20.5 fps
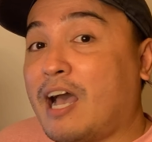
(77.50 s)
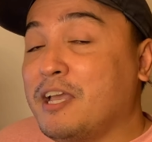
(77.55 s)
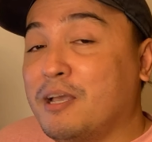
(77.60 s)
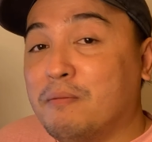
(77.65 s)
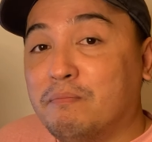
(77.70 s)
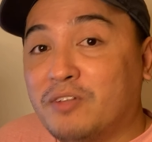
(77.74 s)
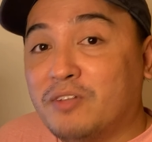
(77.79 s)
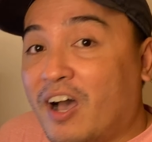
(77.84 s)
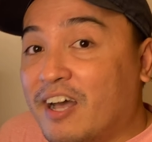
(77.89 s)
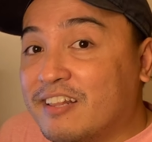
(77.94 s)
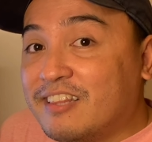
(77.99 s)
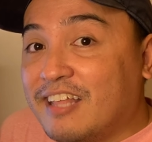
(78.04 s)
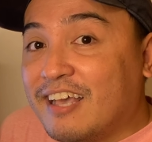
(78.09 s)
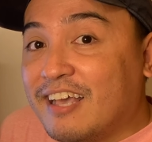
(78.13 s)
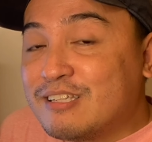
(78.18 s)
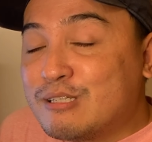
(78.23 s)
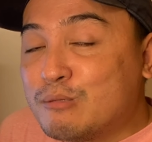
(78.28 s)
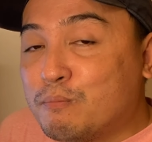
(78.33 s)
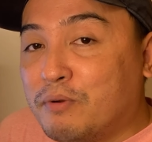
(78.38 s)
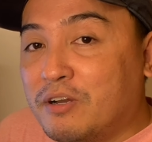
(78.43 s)
I am not
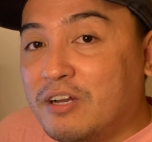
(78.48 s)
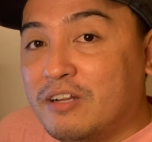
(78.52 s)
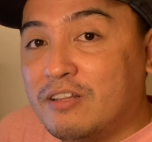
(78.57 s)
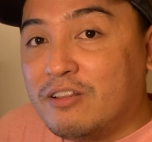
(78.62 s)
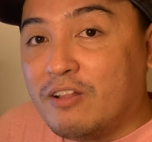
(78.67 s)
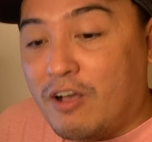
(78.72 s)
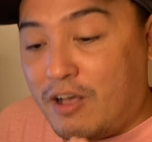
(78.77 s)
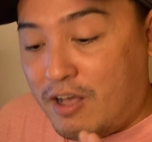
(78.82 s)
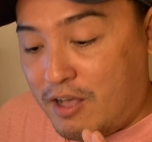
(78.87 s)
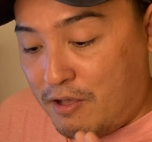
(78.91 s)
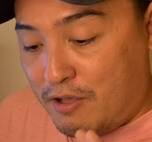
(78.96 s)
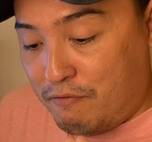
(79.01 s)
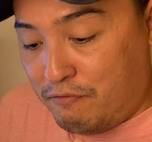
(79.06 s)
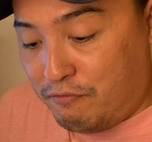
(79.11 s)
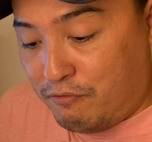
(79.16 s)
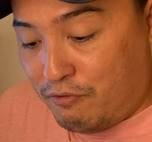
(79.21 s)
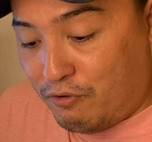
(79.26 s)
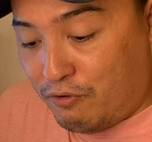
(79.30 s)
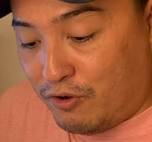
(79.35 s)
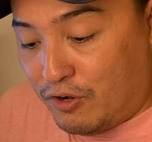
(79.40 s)
expert
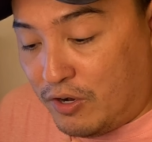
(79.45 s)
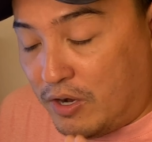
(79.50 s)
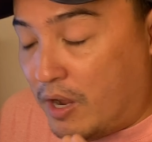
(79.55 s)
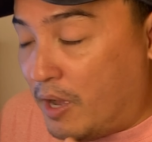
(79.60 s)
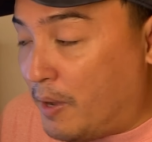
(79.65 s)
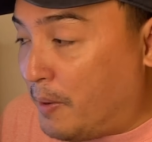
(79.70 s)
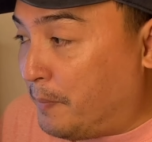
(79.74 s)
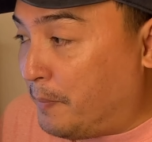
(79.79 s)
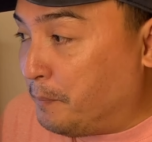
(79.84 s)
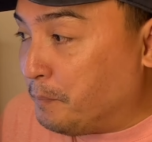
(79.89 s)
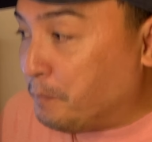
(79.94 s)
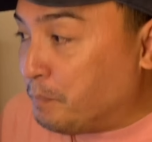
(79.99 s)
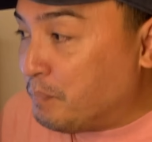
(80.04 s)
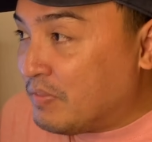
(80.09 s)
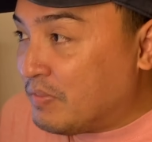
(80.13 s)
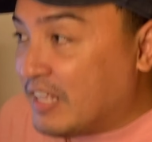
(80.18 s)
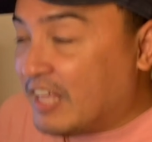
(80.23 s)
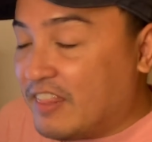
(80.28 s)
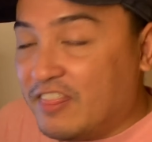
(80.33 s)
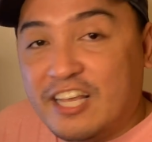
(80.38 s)
for
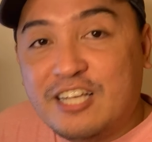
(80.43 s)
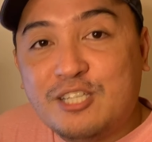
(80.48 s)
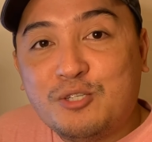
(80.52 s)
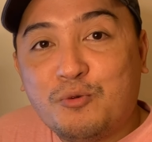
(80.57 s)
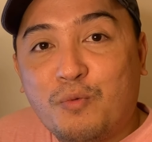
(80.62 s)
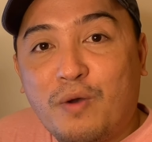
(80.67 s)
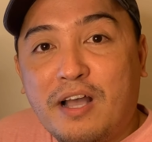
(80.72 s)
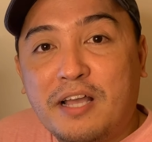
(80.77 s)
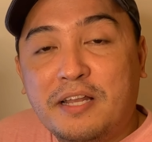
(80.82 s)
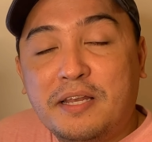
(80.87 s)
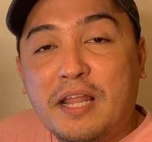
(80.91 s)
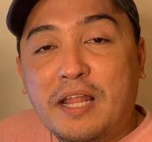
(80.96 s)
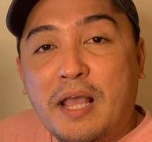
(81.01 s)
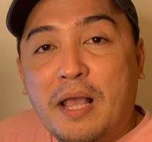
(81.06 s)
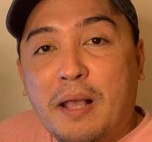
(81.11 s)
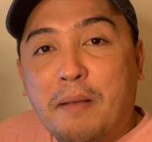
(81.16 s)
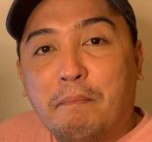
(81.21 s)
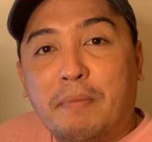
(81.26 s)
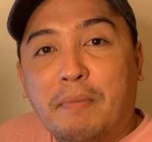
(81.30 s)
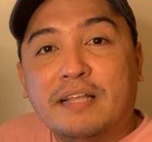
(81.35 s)
this one,
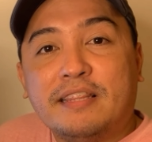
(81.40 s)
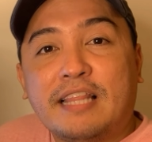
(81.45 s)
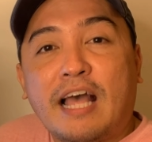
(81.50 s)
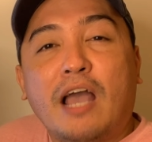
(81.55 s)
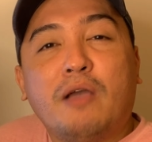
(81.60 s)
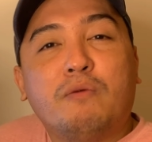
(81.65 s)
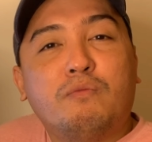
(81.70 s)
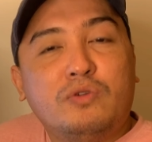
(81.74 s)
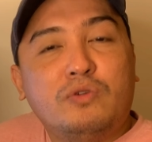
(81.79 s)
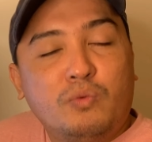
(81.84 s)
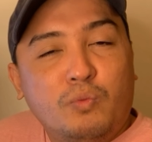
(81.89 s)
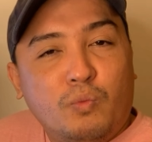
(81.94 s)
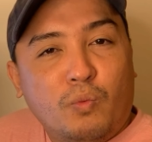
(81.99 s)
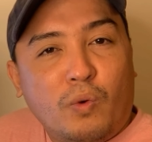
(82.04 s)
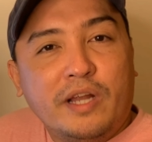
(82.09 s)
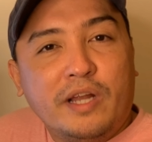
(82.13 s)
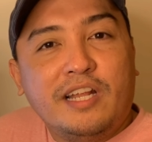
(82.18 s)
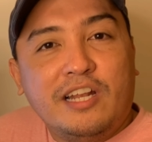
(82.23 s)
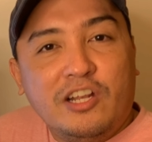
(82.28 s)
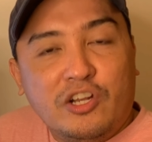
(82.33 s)
but I would
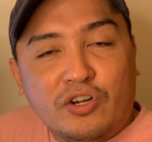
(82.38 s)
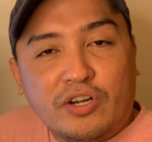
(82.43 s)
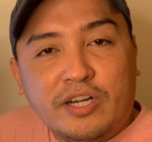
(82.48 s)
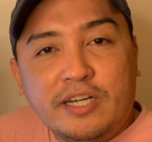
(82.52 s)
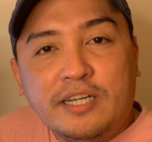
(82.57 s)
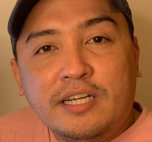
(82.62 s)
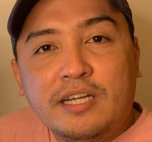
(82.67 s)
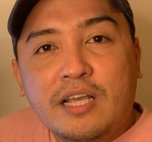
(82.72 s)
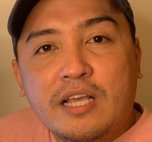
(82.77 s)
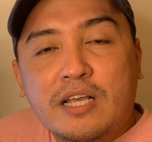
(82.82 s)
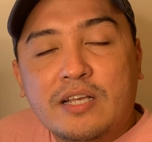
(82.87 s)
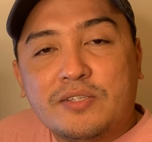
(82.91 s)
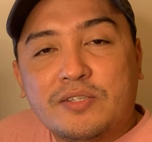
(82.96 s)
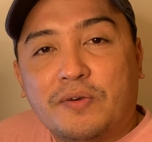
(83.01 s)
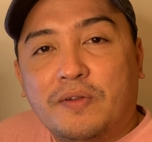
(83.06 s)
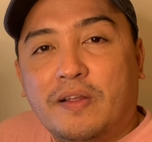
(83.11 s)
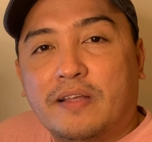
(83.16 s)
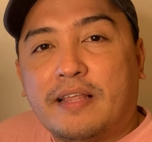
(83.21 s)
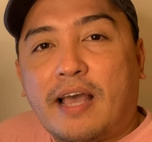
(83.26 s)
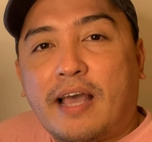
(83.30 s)
want to learn
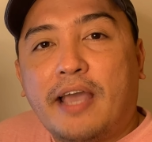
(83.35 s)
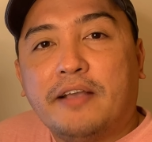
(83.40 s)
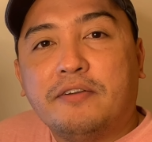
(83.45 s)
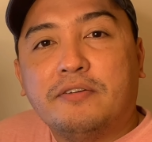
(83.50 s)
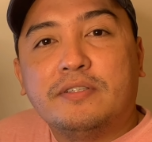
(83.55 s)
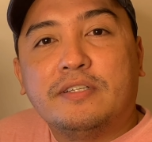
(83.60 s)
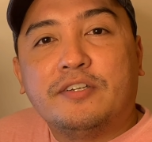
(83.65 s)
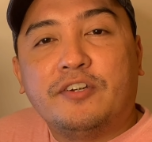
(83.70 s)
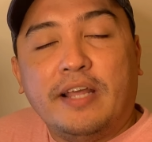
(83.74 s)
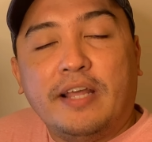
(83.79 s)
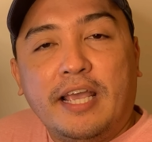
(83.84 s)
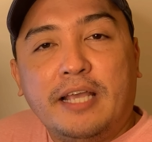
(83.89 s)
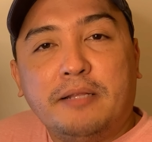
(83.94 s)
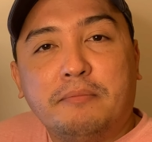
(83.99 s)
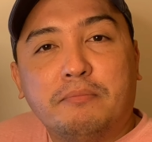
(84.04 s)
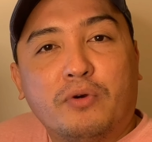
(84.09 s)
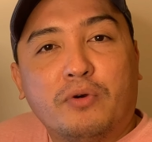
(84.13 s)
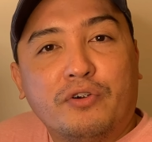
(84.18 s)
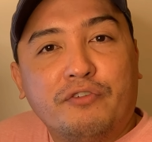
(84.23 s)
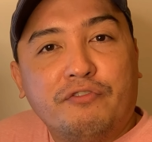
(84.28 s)
so that I could
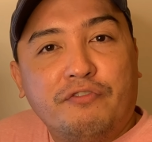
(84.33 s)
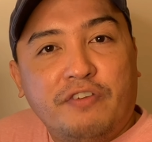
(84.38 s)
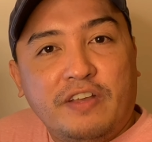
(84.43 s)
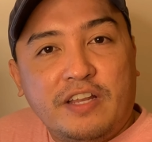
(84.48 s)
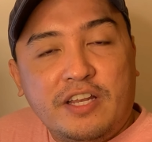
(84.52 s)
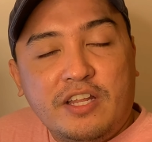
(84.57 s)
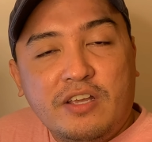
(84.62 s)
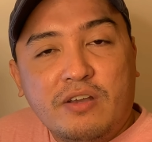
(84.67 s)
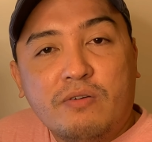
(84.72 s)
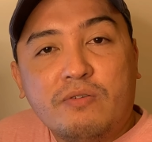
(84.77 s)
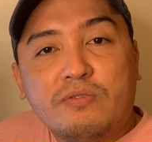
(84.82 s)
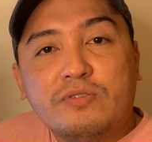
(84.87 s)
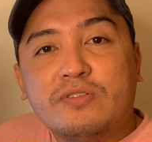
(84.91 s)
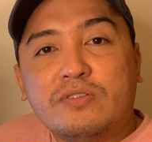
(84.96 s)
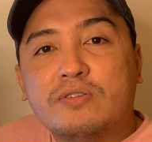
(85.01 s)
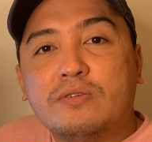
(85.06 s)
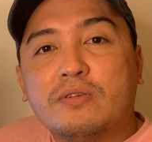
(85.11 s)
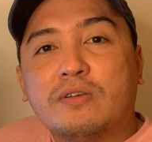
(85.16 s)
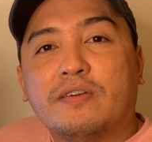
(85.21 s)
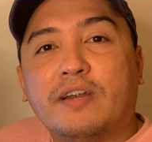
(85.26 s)
create more
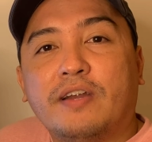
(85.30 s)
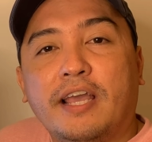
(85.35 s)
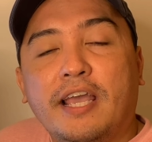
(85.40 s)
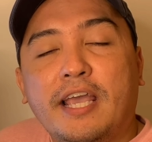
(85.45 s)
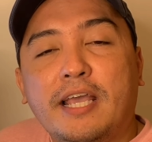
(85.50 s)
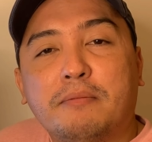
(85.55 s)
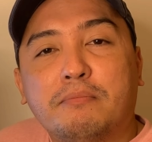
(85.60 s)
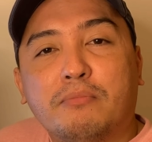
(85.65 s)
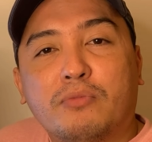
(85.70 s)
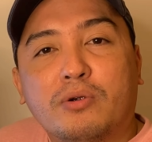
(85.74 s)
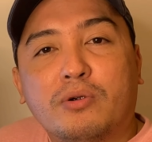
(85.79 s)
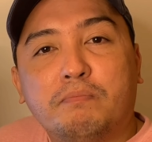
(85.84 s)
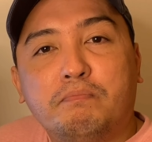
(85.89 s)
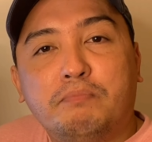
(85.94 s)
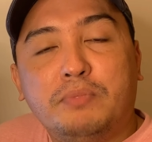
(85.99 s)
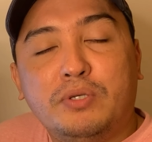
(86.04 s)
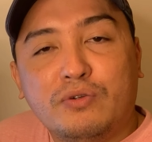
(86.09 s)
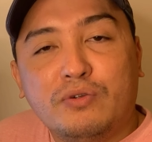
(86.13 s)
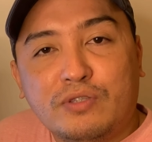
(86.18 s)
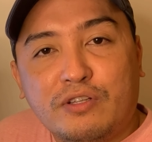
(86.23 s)
videos, create more
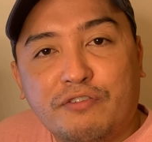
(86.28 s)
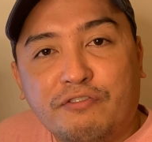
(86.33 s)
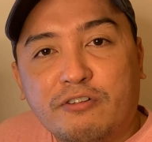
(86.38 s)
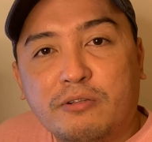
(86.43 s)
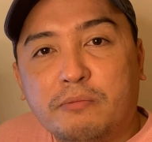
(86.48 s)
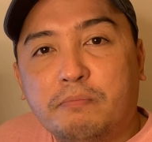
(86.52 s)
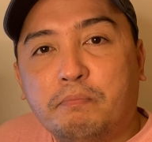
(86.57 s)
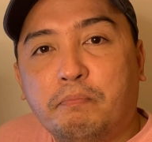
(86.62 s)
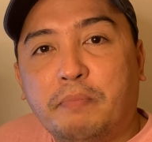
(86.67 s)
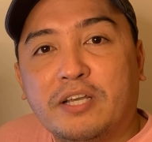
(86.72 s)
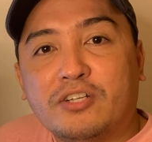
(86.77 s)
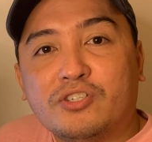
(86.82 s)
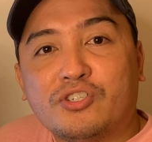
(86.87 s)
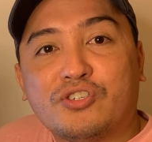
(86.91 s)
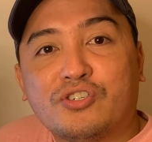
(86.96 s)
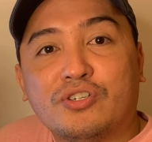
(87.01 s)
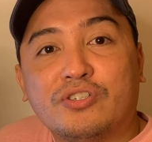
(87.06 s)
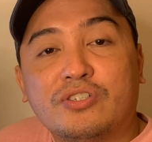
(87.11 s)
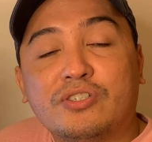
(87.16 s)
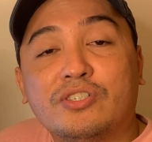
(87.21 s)
beautiful
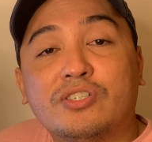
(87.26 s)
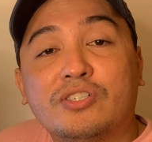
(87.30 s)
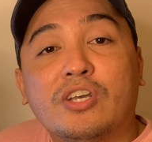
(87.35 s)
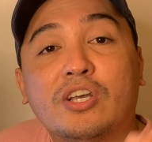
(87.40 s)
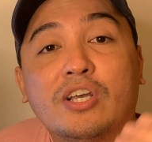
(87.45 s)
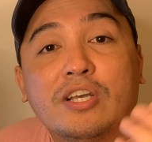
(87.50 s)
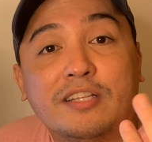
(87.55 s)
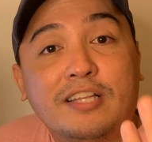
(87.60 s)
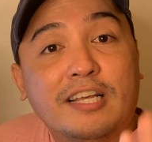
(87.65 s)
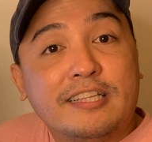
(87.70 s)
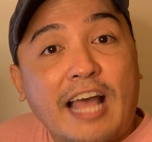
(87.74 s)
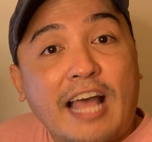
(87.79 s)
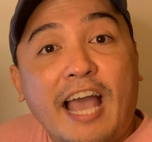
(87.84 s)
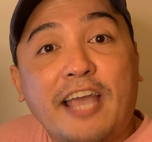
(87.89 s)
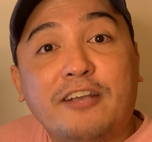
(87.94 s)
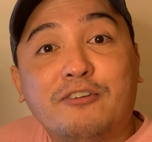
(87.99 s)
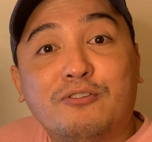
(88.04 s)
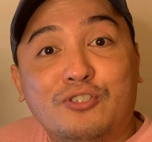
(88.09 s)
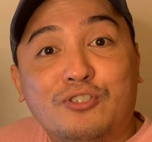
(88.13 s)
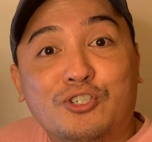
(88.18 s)
pictures that
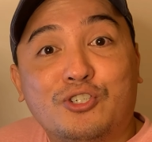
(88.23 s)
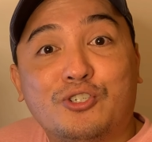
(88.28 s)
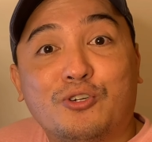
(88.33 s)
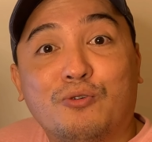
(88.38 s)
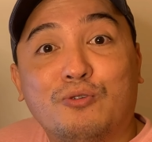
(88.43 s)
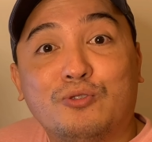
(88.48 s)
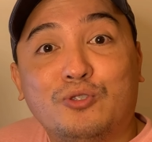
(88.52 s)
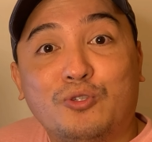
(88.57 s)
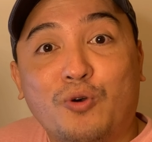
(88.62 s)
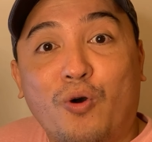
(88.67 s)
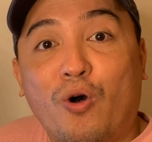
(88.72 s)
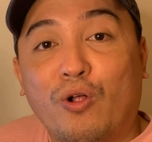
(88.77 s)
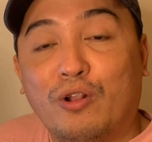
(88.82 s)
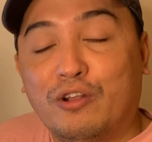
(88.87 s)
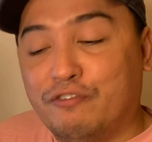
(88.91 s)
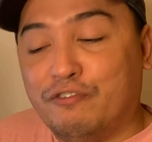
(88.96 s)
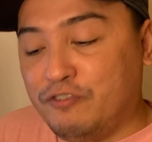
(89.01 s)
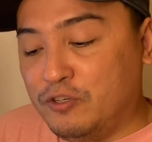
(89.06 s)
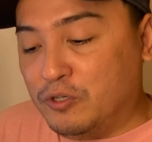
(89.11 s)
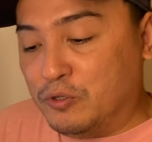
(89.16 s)
I could show to all
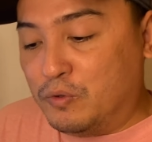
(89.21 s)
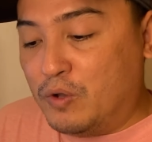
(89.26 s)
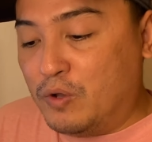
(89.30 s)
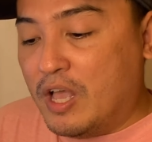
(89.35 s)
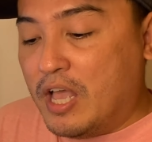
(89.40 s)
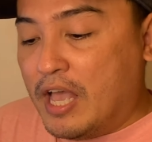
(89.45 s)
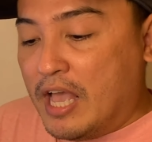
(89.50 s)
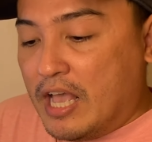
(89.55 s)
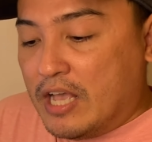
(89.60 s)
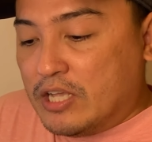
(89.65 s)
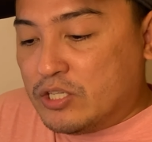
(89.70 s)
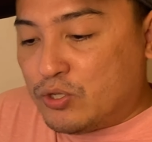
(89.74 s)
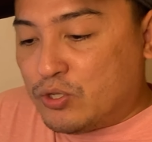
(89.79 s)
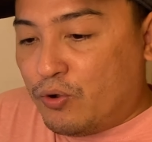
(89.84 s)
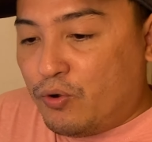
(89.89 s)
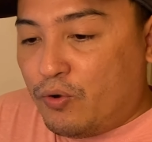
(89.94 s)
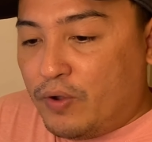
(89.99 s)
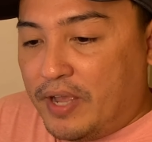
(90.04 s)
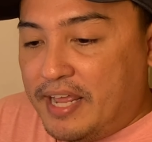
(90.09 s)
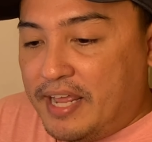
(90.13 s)
of you.
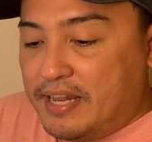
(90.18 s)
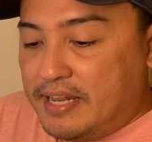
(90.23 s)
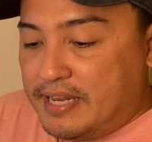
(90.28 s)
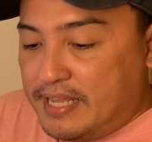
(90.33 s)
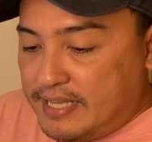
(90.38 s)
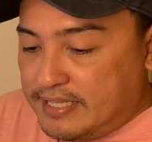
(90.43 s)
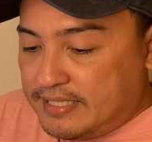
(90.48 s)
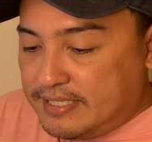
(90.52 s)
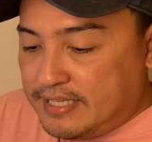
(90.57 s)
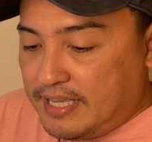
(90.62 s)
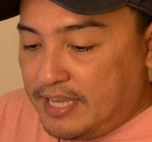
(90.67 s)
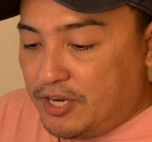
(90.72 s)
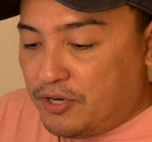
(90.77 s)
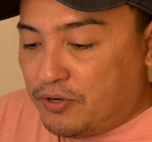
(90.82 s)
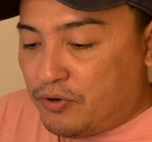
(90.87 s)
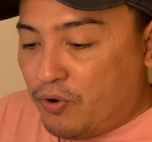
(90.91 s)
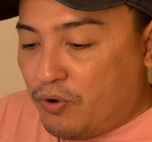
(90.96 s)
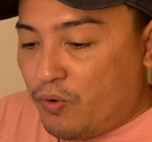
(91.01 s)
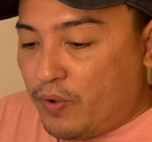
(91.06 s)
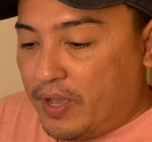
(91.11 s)
So, in this
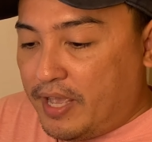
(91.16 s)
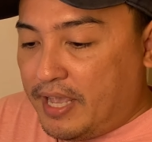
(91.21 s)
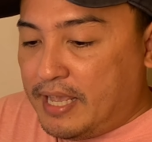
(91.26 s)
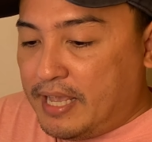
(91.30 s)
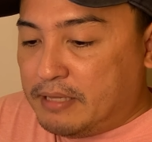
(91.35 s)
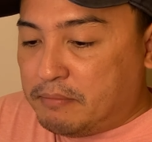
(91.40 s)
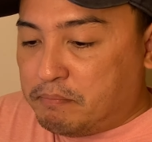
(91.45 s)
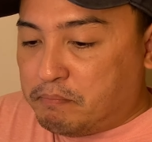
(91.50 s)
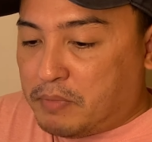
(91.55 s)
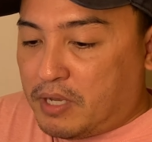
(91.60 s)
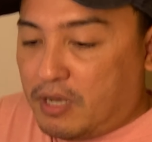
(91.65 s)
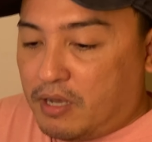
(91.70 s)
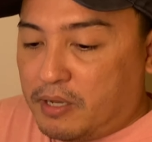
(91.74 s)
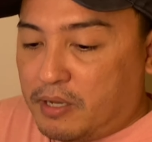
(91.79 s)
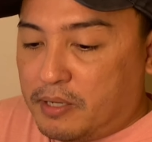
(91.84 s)
Hero 8